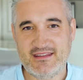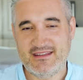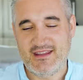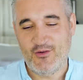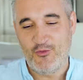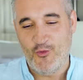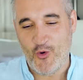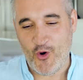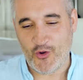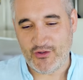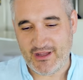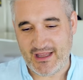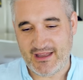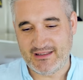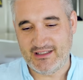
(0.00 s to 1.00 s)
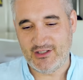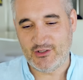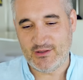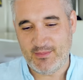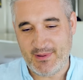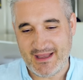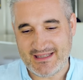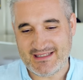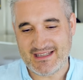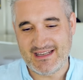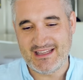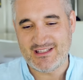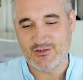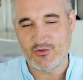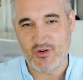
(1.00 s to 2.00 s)
The water, you know, the pasta
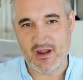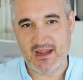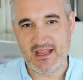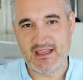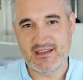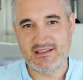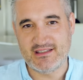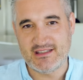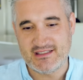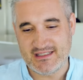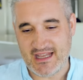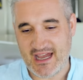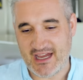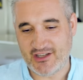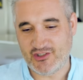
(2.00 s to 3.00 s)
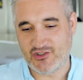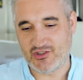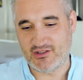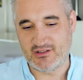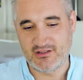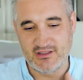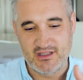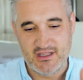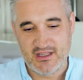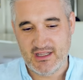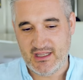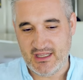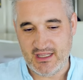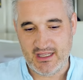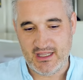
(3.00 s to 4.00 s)
needs to release the starch and
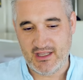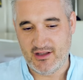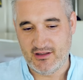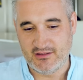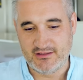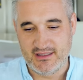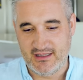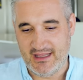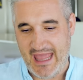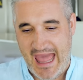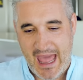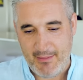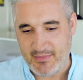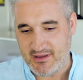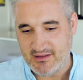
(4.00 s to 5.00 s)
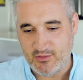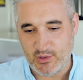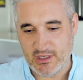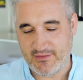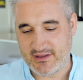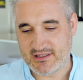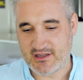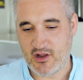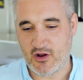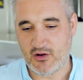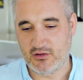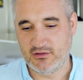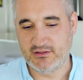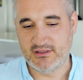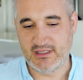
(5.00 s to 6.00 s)
all the amide, whatever it's
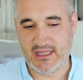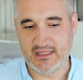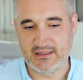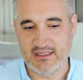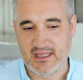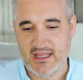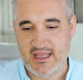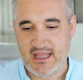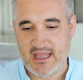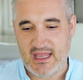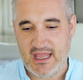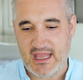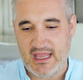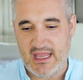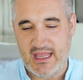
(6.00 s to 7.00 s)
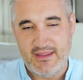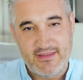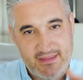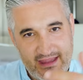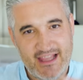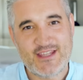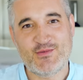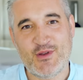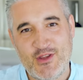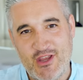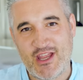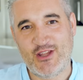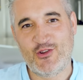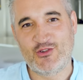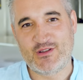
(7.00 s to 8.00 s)
called, and that's when you
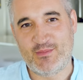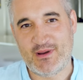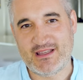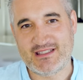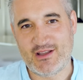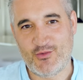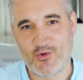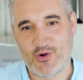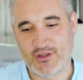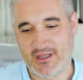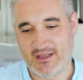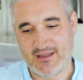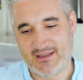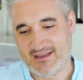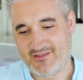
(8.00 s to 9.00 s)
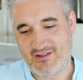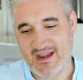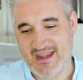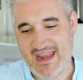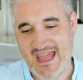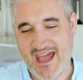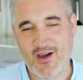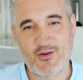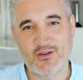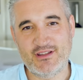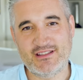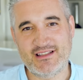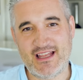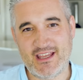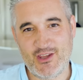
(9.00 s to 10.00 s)
can use the pasta water. Right now,
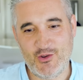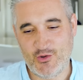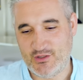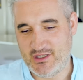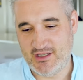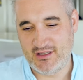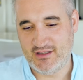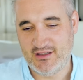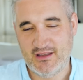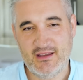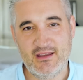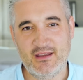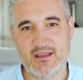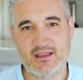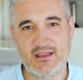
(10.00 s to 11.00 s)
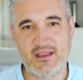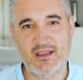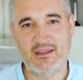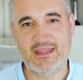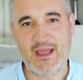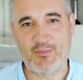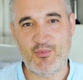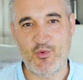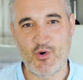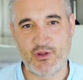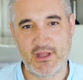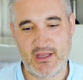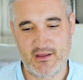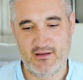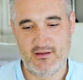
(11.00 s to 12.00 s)
it's like using tap
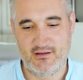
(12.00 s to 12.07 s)
water.